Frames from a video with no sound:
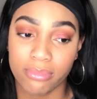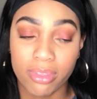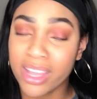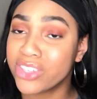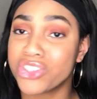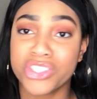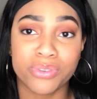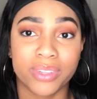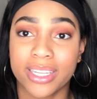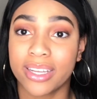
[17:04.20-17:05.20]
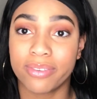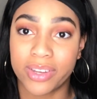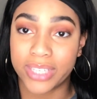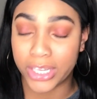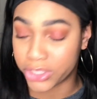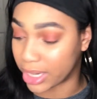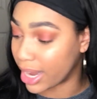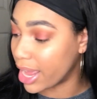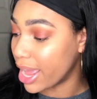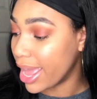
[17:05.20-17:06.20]
It's just a really good foundation.
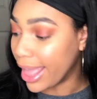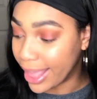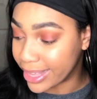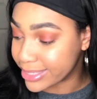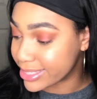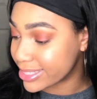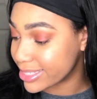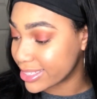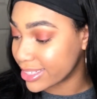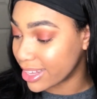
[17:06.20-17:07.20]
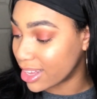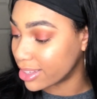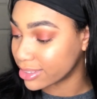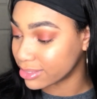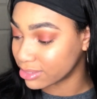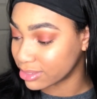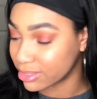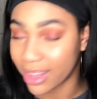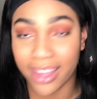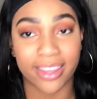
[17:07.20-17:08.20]
It's
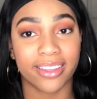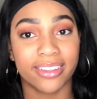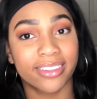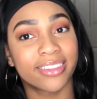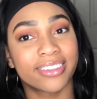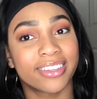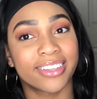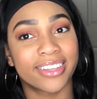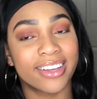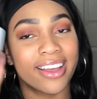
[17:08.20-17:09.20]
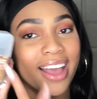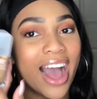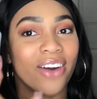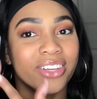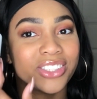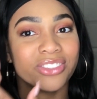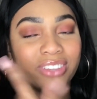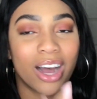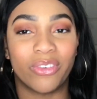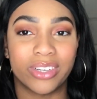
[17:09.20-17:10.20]
like, how could you
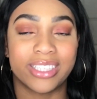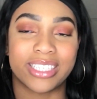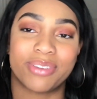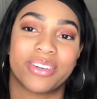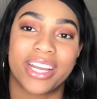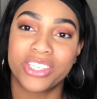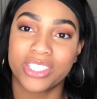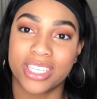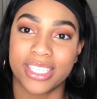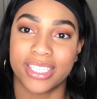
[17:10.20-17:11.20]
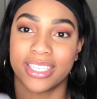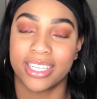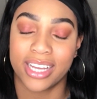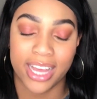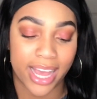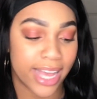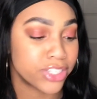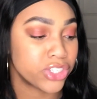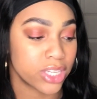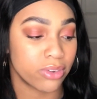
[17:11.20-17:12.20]
not want this foundation? It's
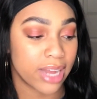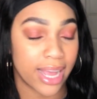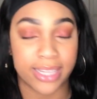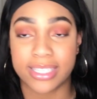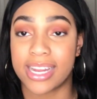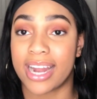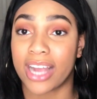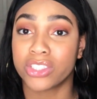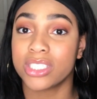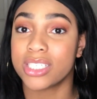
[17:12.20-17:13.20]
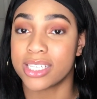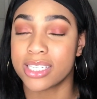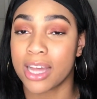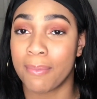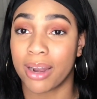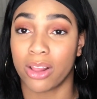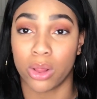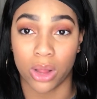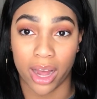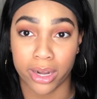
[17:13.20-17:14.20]
so nice. It actually does come in a
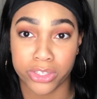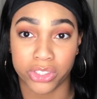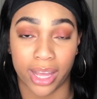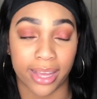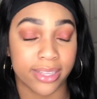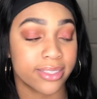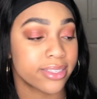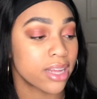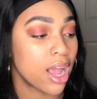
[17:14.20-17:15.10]
lot of shades.